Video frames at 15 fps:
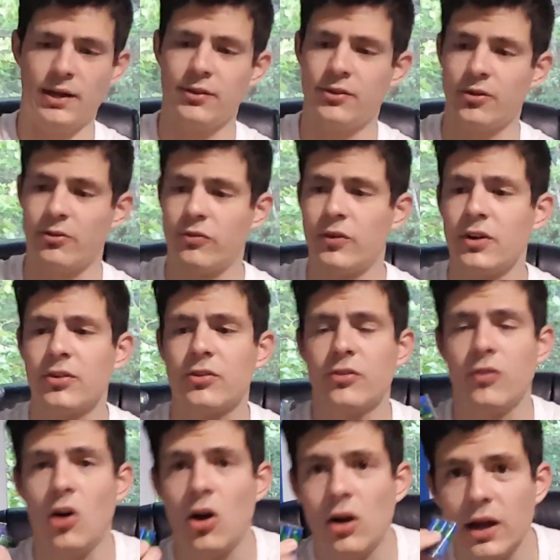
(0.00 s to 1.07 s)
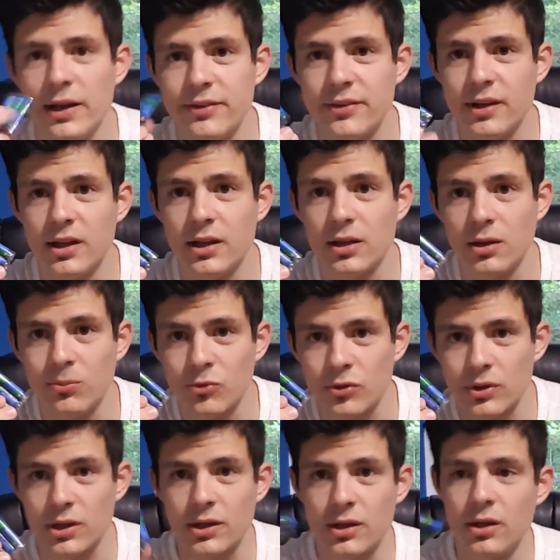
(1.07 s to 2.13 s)
So first of all, I see it comes
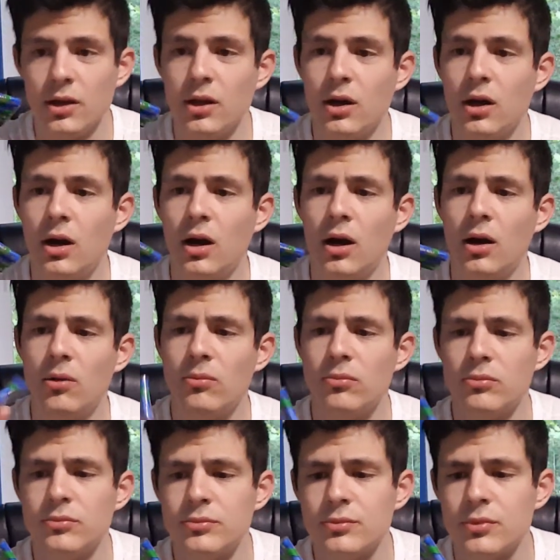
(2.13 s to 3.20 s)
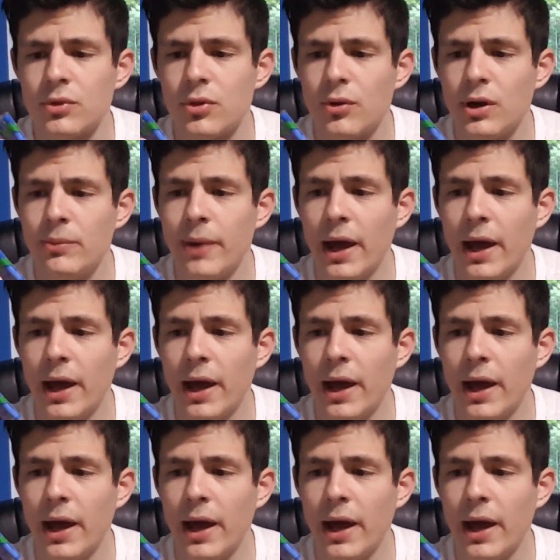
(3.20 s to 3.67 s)
with um, three